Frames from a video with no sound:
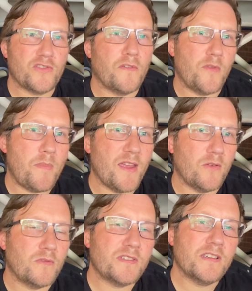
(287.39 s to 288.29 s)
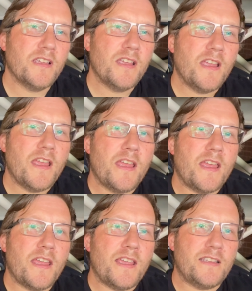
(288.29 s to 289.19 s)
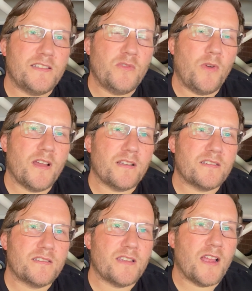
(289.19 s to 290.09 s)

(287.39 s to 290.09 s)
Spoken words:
off the build is in the works.